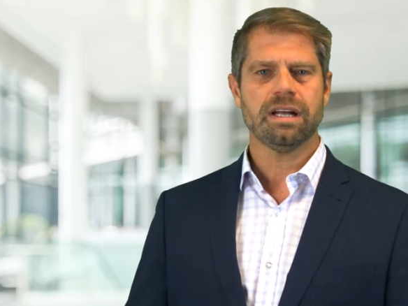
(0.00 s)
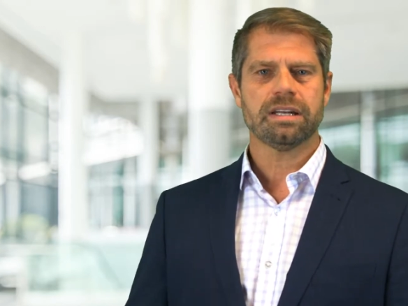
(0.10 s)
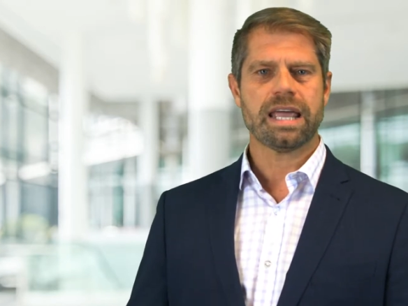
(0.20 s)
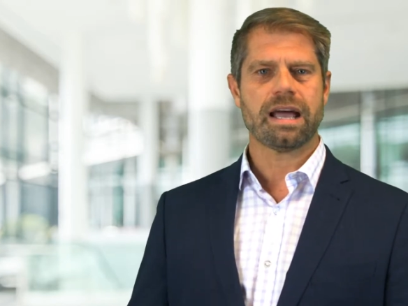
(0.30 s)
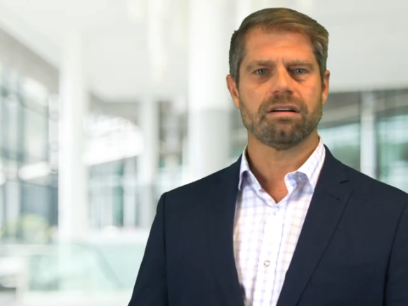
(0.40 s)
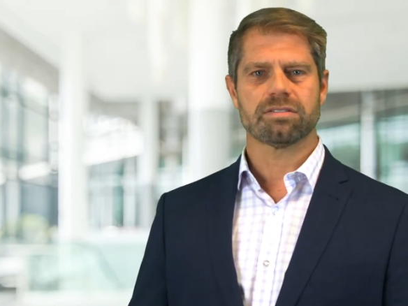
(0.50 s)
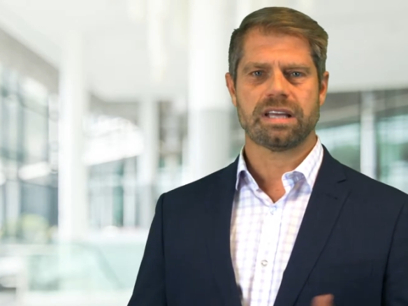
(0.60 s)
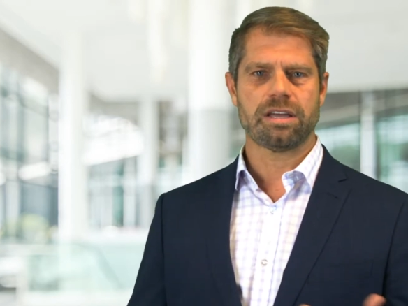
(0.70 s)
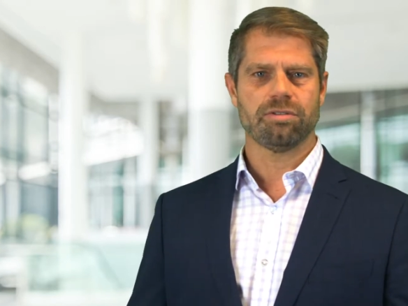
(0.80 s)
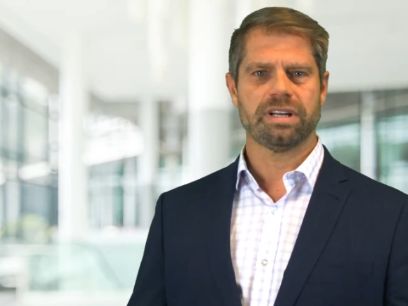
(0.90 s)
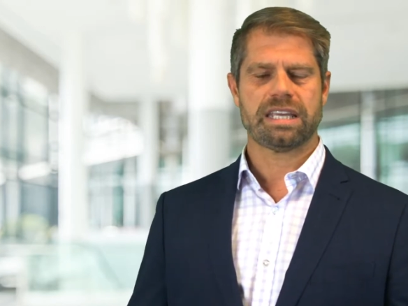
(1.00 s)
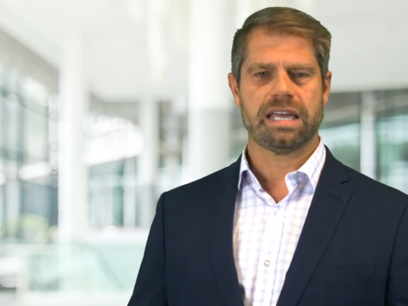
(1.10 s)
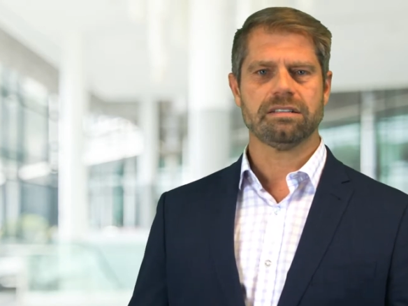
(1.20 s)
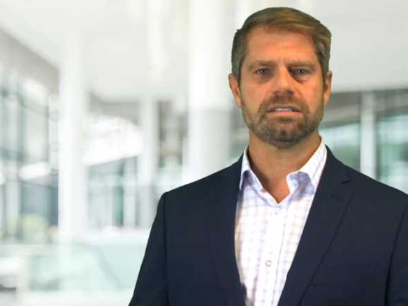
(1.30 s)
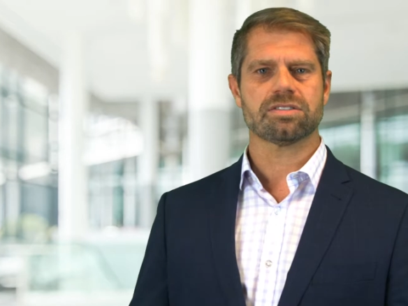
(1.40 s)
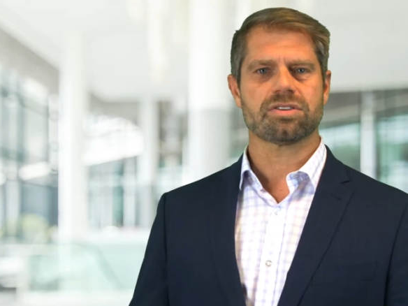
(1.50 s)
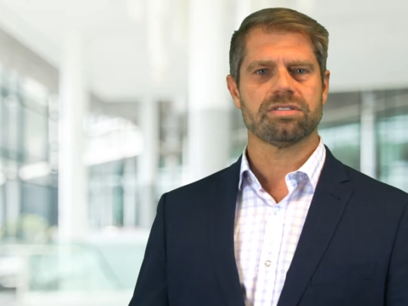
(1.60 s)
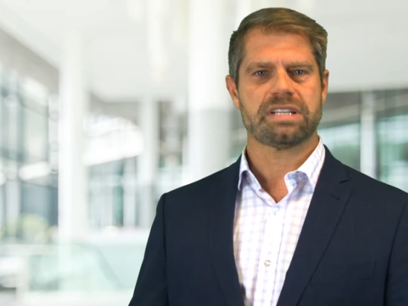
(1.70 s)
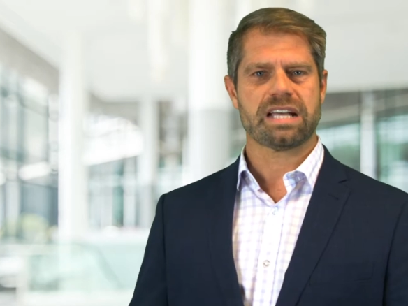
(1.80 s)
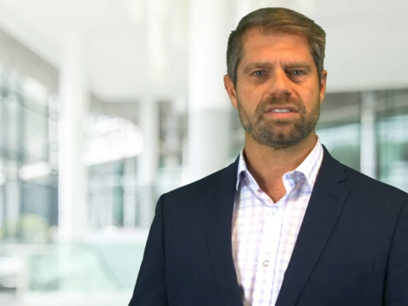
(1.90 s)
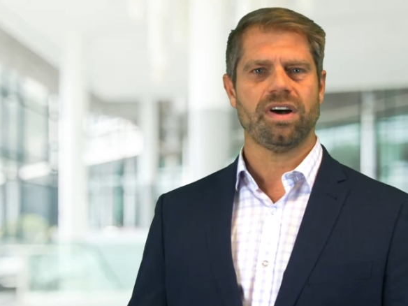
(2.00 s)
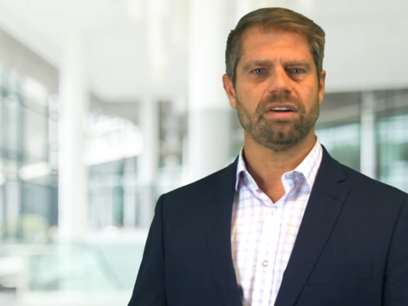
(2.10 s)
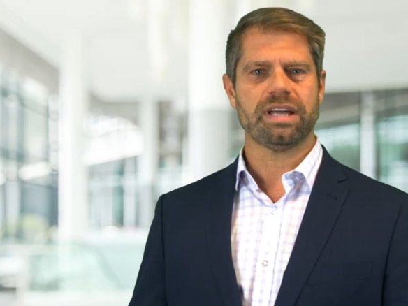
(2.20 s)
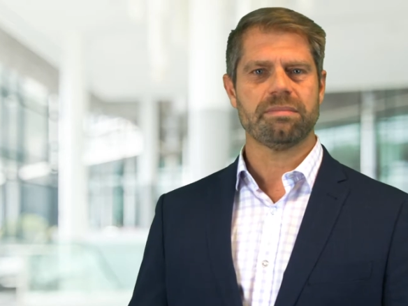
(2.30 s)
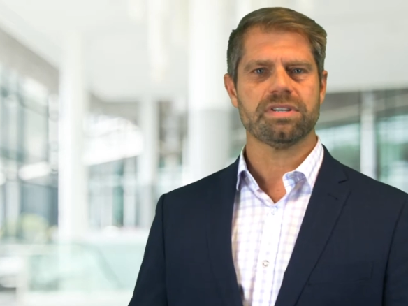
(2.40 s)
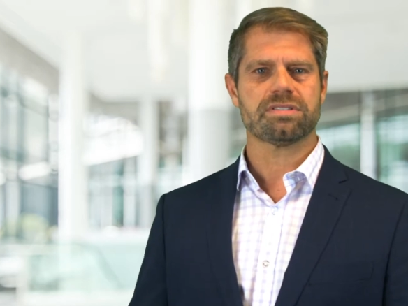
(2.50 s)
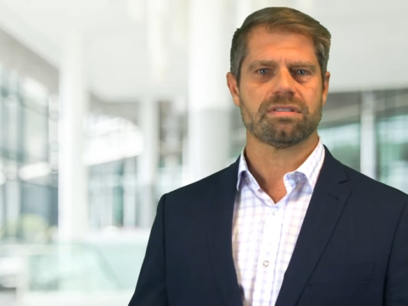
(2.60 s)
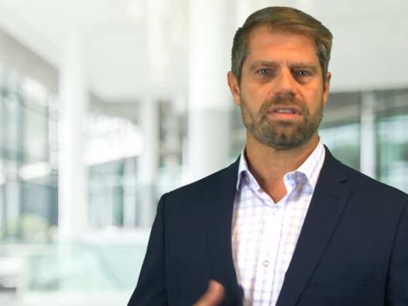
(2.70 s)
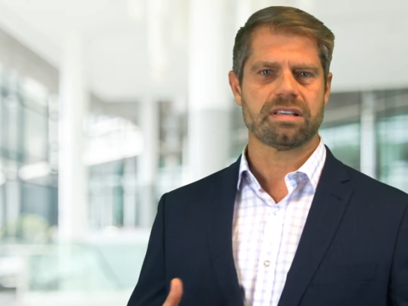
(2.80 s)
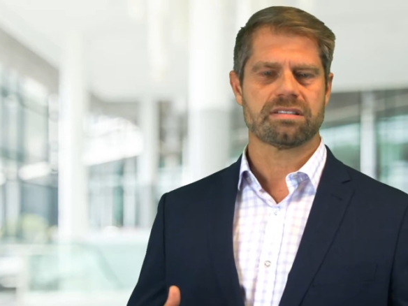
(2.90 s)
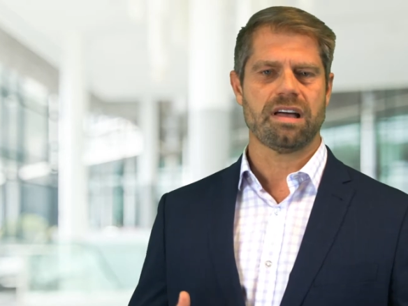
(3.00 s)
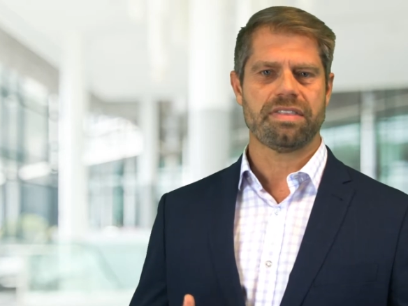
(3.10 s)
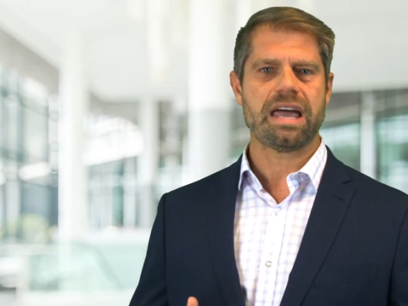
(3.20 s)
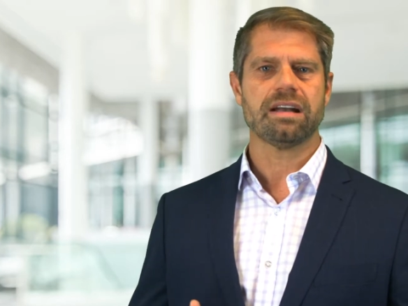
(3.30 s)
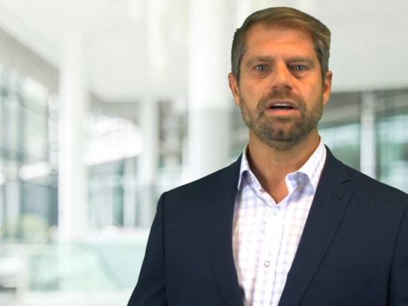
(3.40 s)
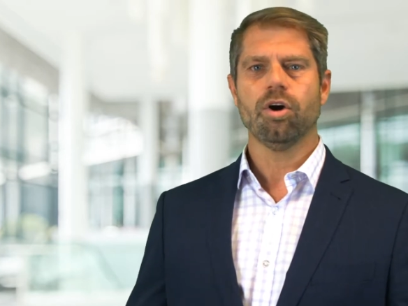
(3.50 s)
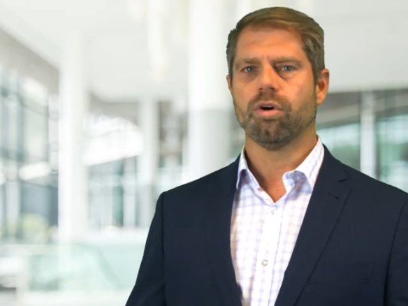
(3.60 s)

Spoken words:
Now, say you're an accountant, it's got tax file numbers and things like that,